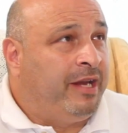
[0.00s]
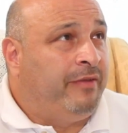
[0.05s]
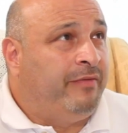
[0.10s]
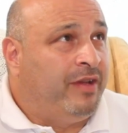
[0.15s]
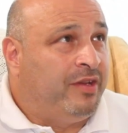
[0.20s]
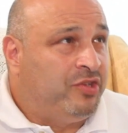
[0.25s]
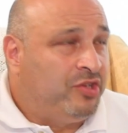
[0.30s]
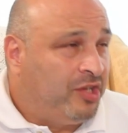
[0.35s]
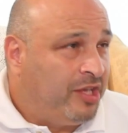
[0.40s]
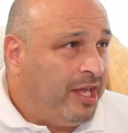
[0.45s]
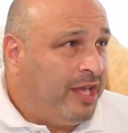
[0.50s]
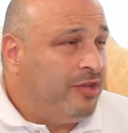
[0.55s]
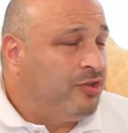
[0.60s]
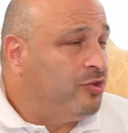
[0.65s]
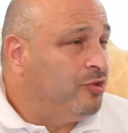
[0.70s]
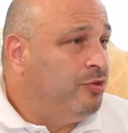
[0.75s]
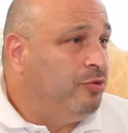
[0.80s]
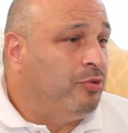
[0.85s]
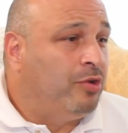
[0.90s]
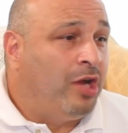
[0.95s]
of
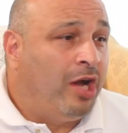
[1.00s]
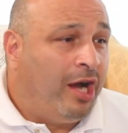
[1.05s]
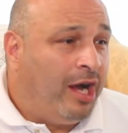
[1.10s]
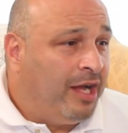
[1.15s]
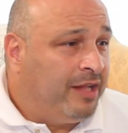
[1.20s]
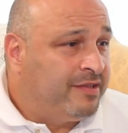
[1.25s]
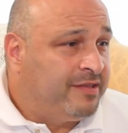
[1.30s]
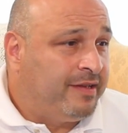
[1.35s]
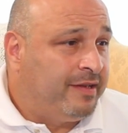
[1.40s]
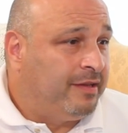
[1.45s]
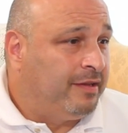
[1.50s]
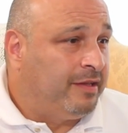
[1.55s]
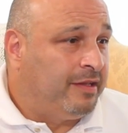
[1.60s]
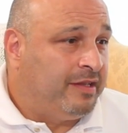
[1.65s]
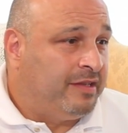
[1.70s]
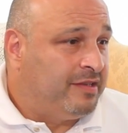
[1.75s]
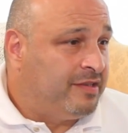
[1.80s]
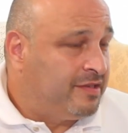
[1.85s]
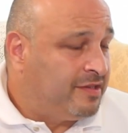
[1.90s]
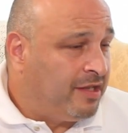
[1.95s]
education who
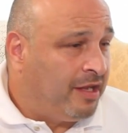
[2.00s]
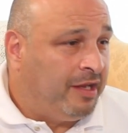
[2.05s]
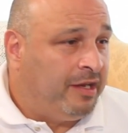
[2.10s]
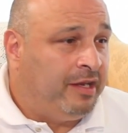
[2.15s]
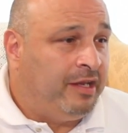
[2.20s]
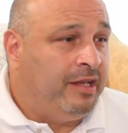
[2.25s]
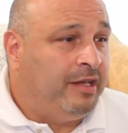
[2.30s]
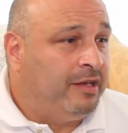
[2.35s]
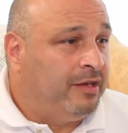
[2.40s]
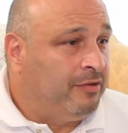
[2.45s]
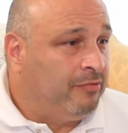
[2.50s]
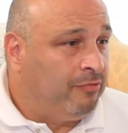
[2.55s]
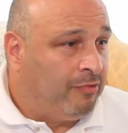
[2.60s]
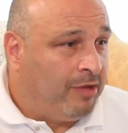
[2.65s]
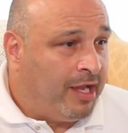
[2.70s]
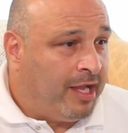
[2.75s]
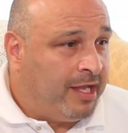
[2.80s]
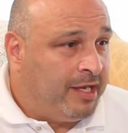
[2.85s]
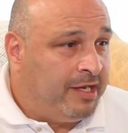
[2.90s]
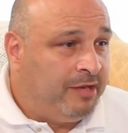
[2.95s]
constantly studied and
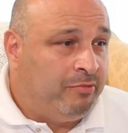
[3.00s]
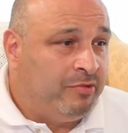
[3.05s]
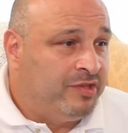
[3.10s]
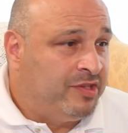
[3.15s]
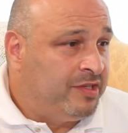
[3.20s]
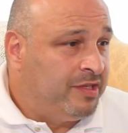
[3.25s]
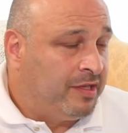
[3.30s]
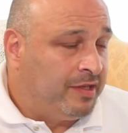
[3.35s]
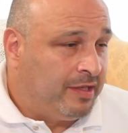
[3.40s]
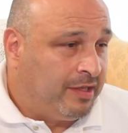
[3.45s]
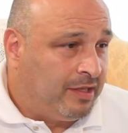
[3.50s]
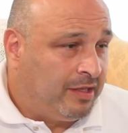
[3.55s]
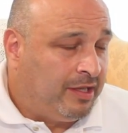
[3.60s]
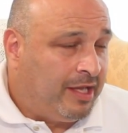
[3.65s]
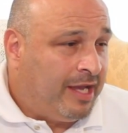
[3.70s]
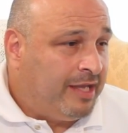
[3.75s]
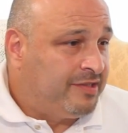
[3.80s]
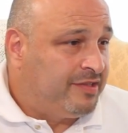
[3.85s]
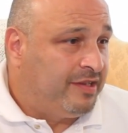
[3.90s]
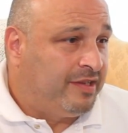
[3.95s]
read. He was into the
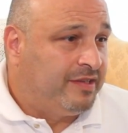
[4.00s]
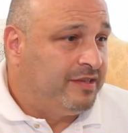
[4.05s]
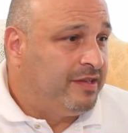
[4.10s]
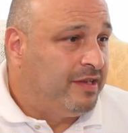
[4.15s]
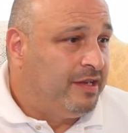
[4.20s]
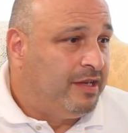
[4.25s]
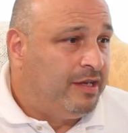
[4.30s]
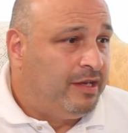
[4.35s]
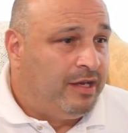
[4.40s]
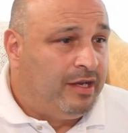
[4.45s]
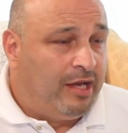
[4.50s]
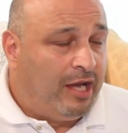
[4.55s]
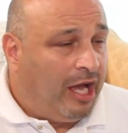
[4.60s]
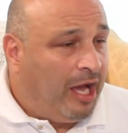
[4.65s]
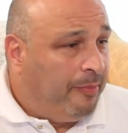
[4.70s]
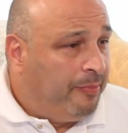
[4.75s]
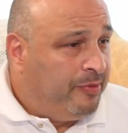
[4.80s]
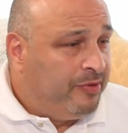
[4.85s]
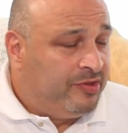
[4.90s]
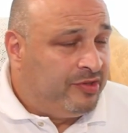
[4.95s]
classics.
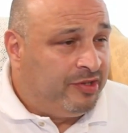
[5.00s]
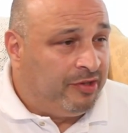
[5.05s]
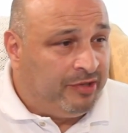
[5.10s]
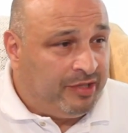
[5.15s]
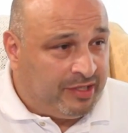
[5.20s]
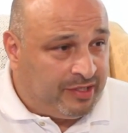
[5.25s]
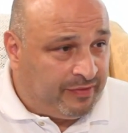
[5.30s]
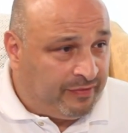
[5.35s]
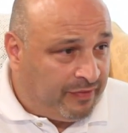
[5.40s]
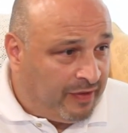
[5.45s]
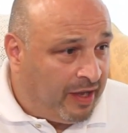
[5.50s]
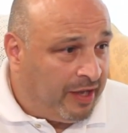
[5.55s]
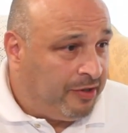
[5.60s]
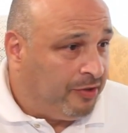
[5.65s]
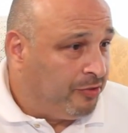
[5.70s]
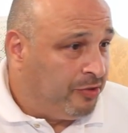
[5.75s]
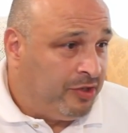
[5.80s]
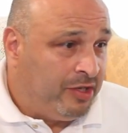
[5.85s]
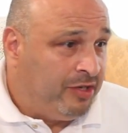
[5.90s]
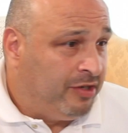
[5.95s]
Up until his
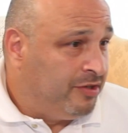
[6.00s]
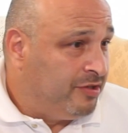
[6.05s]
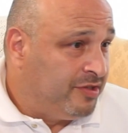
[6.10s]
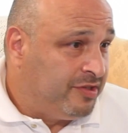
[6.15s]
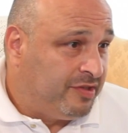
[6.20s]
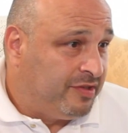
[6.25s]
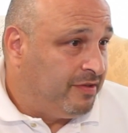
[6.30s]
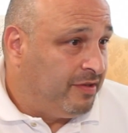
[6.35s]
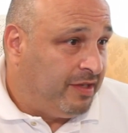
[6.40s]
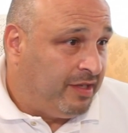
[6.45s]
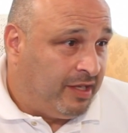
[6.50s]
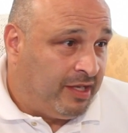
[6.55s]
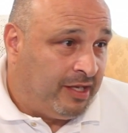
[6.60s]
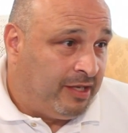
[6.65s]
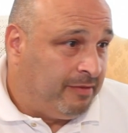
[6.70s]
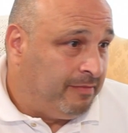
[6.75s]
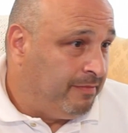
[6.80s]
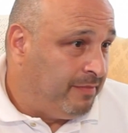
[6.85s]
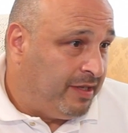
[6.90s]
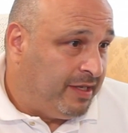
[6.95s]
final years,
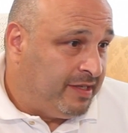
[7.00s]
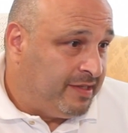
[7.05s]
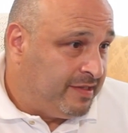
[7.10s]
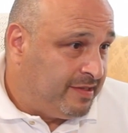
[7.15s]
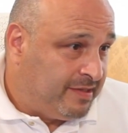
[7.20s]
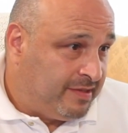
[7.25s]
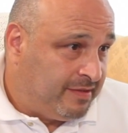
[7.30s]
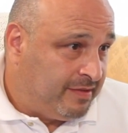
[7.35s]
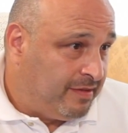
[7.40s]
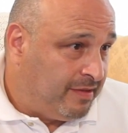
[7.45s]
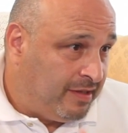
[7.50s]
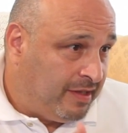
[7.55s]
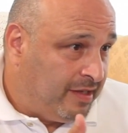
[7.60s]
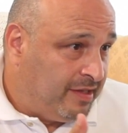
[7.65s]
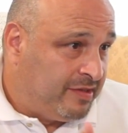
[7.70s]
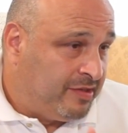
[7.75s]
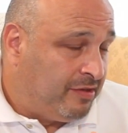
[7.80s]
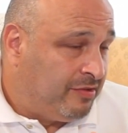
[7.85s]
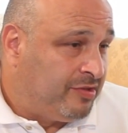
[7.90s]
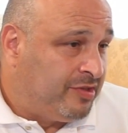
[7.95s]
is
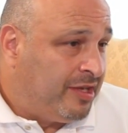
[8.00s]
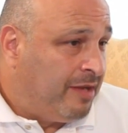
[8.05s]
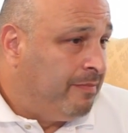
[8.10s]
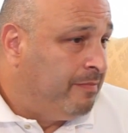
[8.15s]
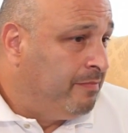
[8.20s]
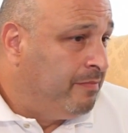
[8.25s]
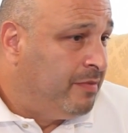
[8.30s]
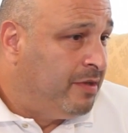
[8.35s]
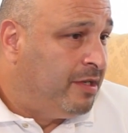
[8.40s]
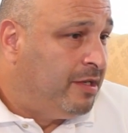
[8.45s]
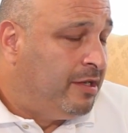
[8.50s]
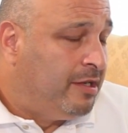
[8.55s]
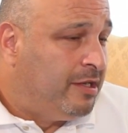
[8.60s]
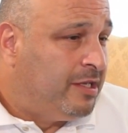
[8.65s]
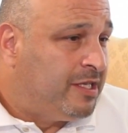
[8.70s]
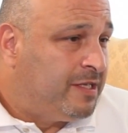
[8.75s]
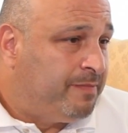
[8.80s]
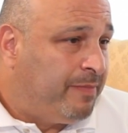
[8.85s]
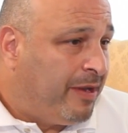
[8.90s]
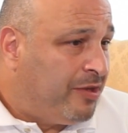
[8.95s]
there some
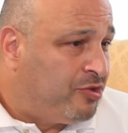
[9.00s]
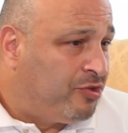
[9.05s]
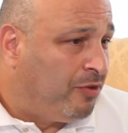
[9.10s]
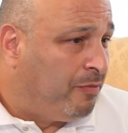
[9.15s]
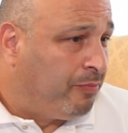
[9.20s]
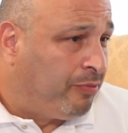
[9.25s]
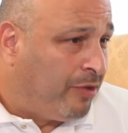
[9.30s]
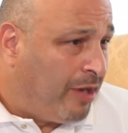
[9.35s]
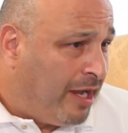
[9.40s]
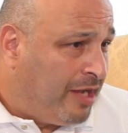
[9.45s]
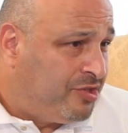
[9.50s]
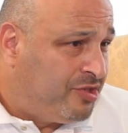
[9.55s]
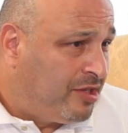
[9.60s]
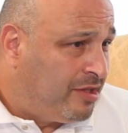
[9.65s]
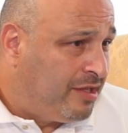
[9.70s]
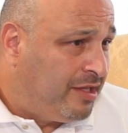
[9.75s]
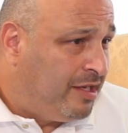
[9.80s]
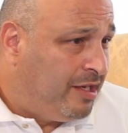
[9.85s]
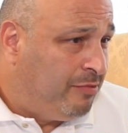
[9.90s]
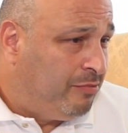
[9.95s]
special project
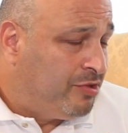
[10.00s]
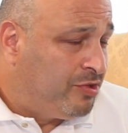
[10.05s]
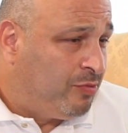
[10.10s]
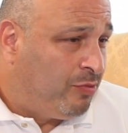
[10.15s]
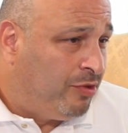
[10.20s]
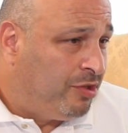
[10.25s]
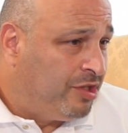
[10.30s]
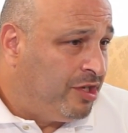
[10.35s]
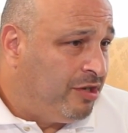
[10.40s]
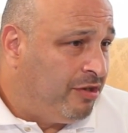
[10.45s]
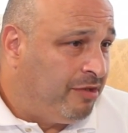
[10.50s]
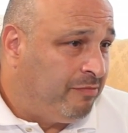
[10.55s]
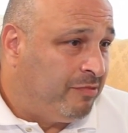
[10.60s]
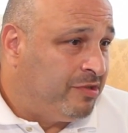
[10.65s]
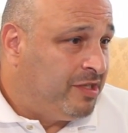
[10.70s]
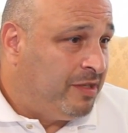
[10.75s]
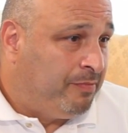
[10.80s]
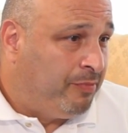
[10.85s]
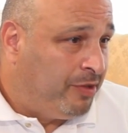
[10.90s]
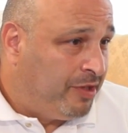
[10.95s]
that he was working on?
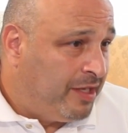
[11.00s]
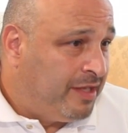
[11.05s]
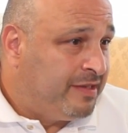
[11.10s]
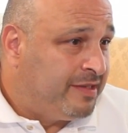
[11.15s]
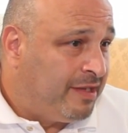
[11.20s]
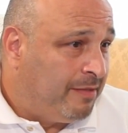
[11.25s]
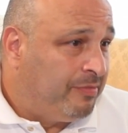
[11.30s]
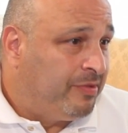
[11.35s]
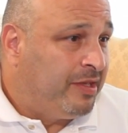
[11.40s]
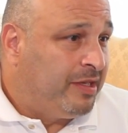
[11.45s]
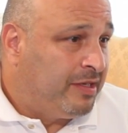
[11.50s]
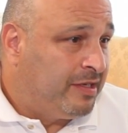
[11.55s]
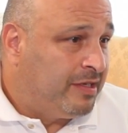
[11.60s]
Was he putting something